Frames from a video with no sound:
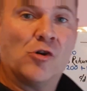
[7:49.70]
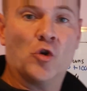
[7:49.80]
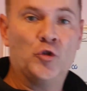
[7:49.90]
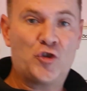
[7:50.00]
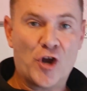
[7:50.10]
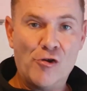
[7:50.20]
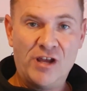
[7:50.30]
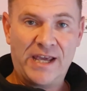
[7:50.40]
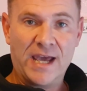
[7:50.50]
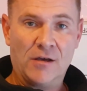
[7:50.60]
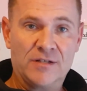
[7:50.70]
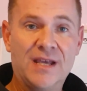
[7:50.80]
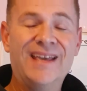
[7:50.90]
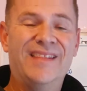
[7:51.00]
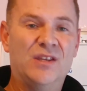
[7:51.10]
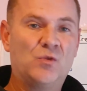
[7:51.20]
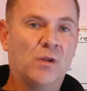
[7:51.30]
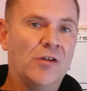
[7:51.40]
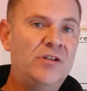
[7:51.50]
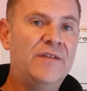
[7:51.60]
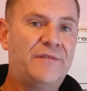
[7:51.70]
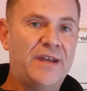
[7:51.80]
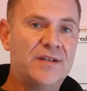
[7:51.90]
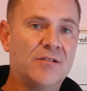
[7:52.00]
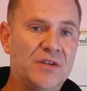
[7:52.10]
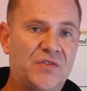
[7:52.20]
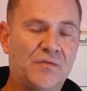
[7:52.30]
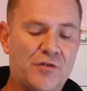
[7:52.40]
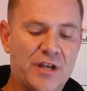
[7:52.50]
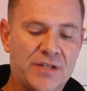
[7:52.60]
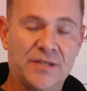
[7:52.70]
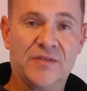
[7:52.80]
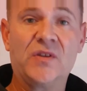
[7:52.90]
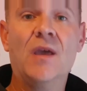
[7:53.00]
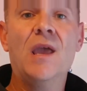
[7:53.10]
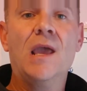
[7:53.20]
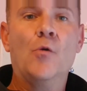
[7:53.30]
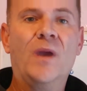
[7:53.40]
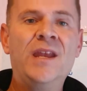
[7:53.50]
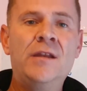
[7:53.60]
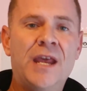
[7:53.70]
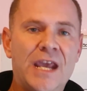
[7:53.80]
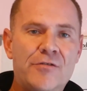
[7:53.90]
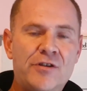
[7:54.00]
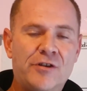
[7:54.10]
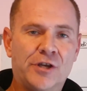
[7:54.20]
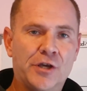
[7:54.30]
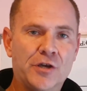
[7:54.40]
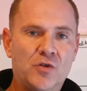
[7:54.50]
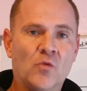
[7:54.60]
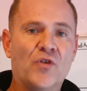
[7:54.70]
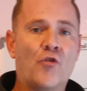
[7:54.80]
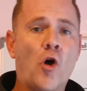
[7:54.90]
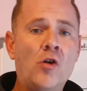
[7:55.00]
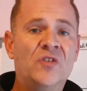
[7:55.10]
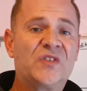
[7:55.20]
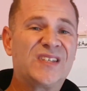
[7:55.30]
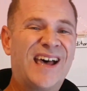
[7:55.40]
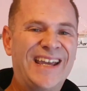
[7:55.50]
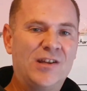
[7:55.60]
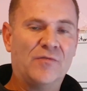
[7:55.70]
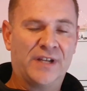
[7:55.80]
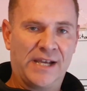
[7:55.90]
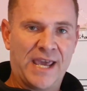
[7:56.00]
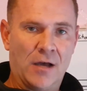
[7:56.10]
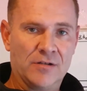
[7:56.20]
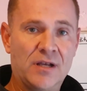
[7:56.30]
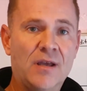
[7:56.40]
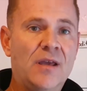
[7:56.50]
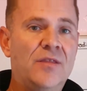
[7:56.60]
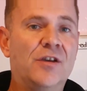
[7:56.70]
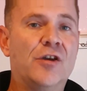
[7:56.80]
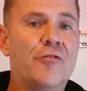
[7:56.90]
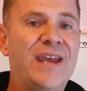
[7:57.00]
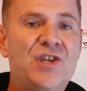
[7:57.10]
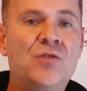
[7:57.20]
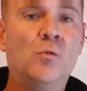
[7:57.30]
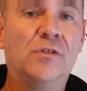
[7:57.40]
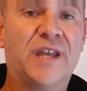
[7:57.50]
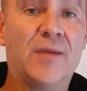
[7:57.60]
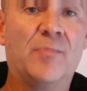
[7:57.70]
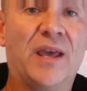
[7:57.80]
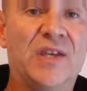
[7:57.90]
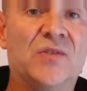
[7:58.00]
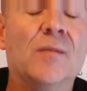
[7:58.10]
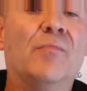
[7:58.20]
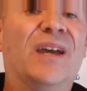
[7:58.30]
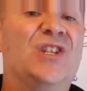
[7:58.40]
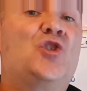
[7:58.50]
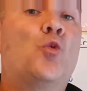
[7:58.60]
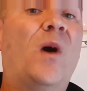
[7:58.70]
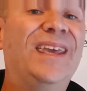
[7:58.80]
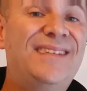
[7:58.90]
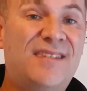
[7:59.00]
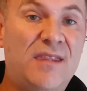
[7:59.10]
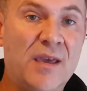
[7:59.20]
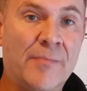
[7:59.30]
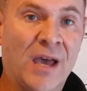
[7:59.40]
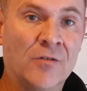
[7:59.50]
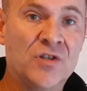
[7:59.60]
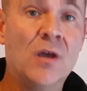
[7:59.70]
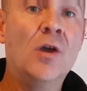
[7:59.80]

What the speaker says: control account. This will only affect our list of creditors. When an error occurred on the wrong side of an account, the correction will take place by twice the amount